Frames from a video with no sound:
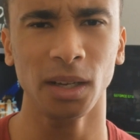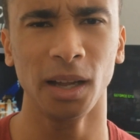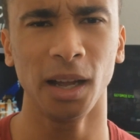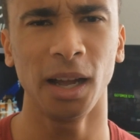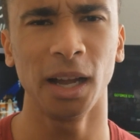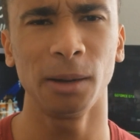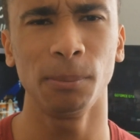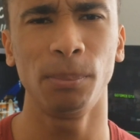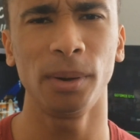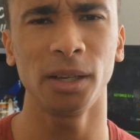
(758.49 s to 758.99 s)

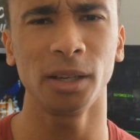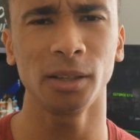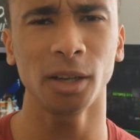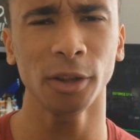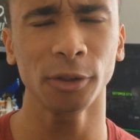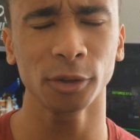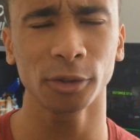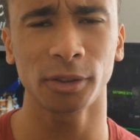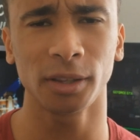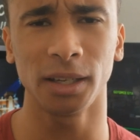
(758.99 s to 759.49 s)
But
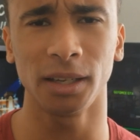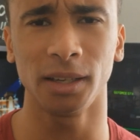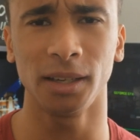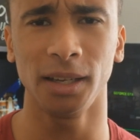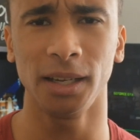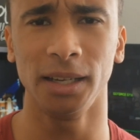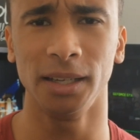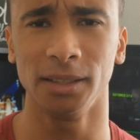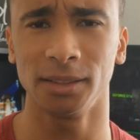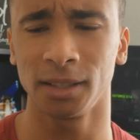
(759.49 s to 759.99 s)
another
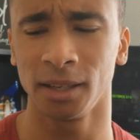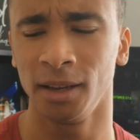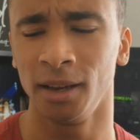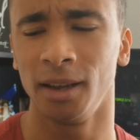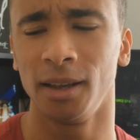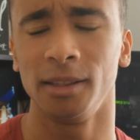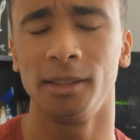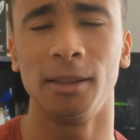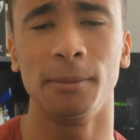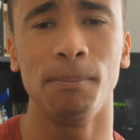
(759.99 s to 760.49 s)
thing is
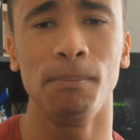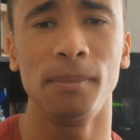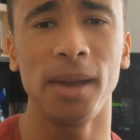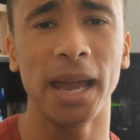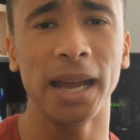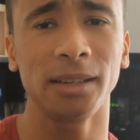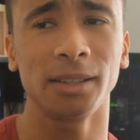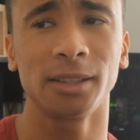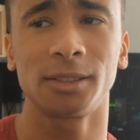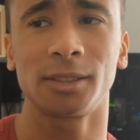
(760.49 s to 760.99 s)
the
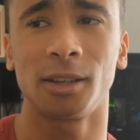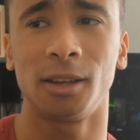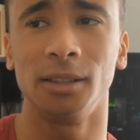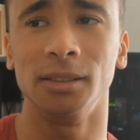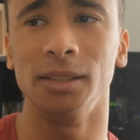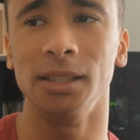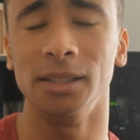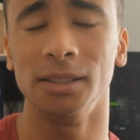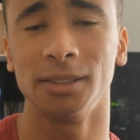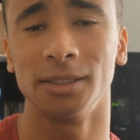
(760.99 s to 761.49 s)
magnets
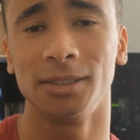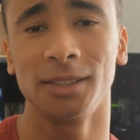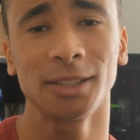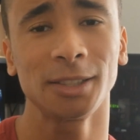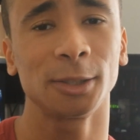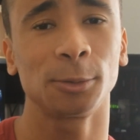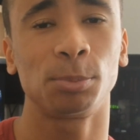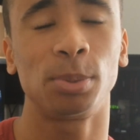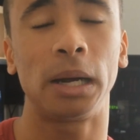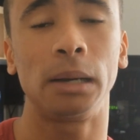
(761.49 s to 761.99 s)
on these, and
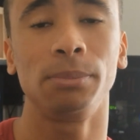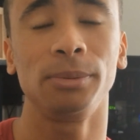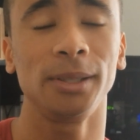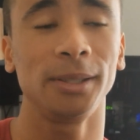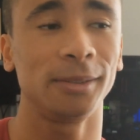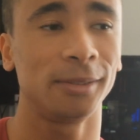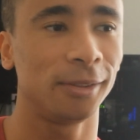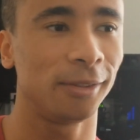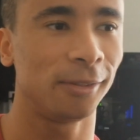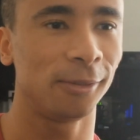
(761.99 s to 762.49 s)
this is
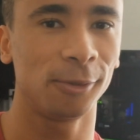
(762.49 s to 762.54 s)
probably